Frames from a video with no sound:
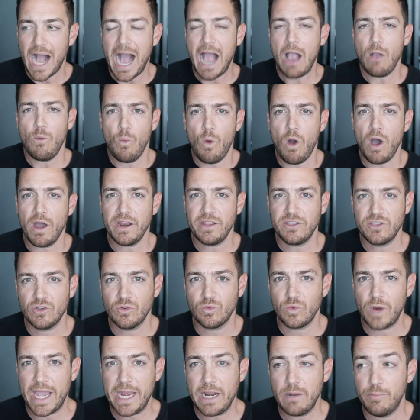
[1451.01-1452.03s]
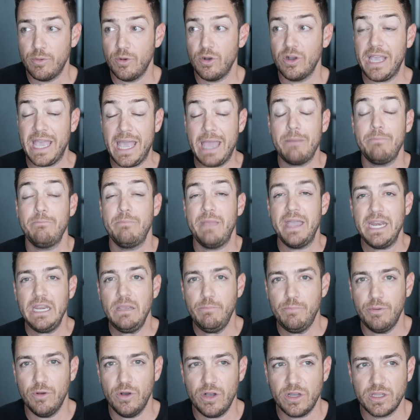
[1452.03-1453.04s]
I wanted to write a book and many
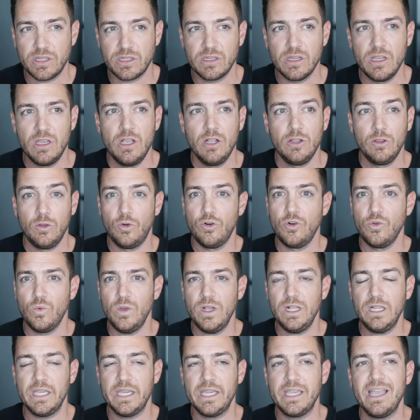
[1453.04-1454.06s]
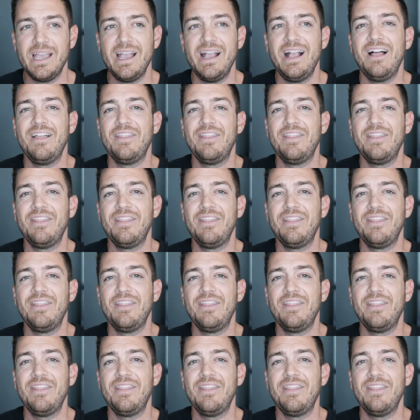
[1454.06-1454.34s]
books, Lord willing,